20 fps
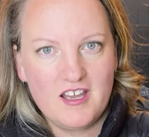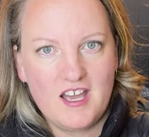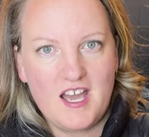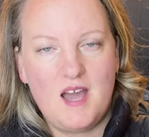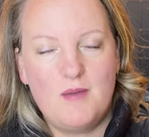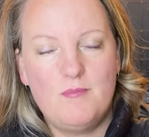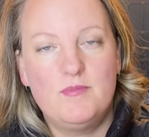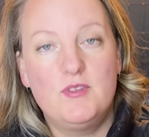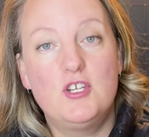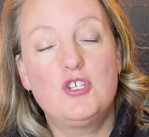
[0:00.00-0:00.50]

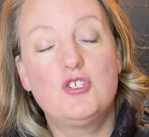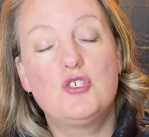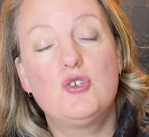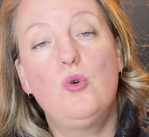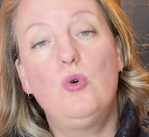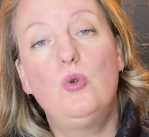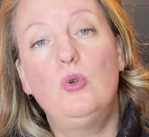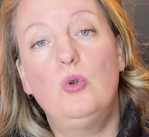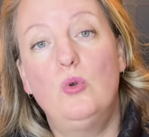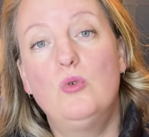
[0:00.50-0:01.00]
The
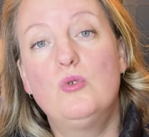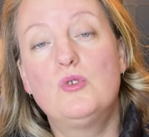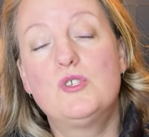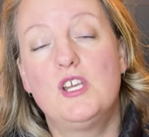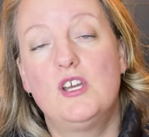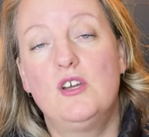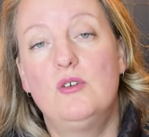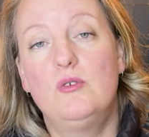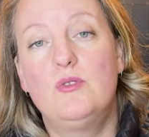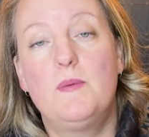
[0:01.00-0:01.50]
shawl
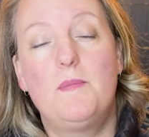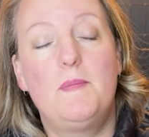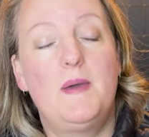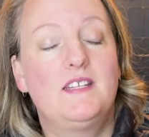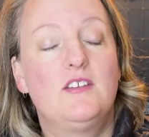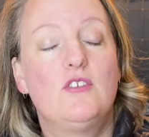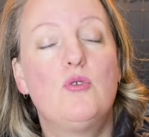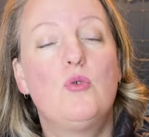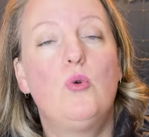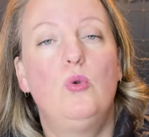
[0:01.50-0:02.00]
also, the
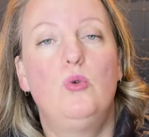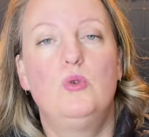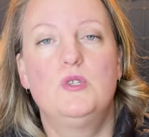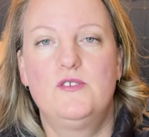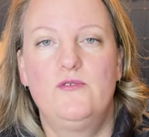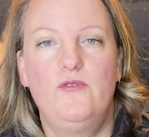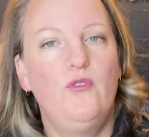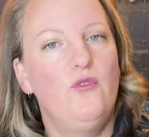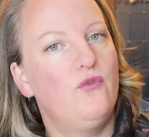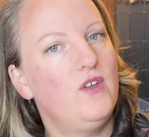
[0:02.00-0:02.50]
pattern calls
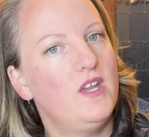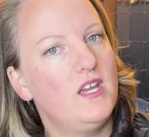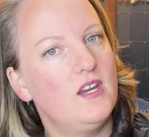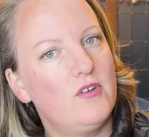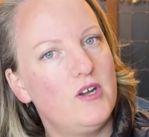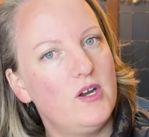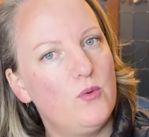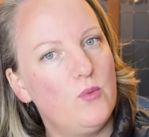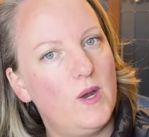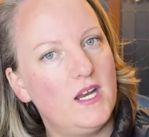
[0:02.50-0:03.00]
for
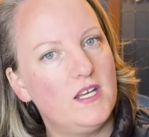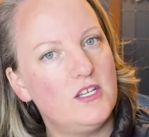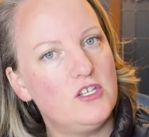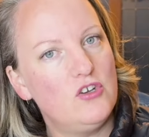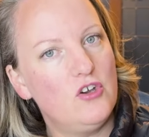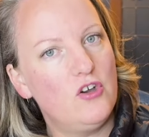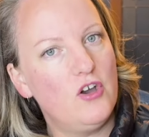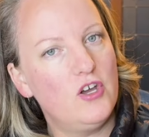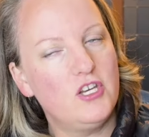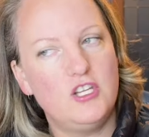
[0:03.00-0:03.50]
fingering weight
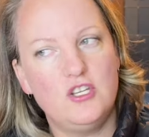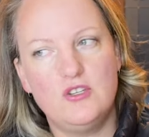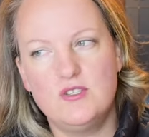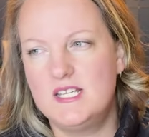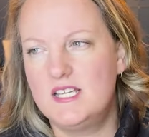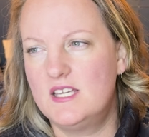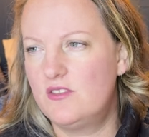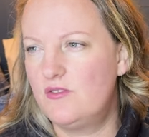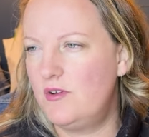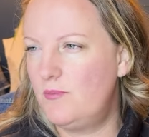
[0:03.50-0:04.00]
yarn
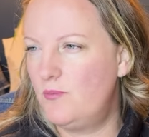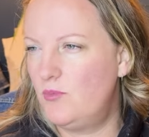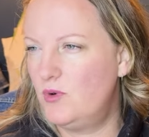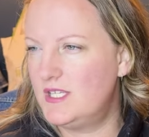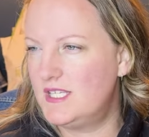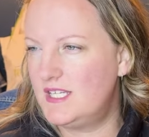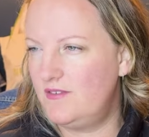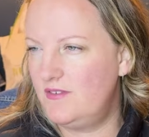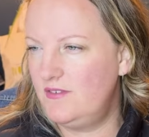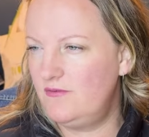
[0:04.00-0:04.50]
using a
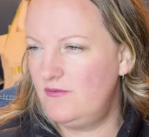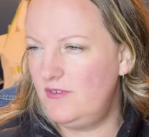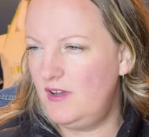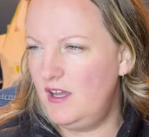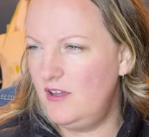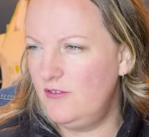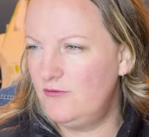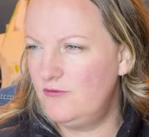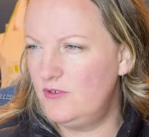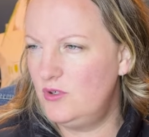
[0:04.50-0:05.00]

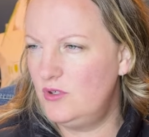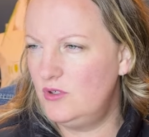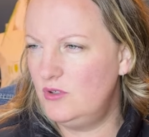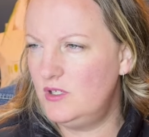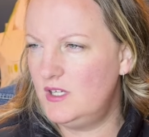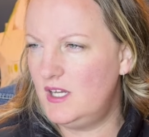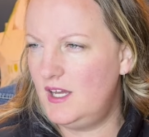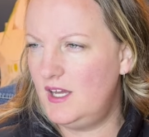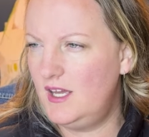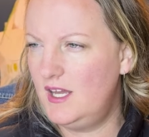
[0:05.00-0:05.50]
3.75 hook,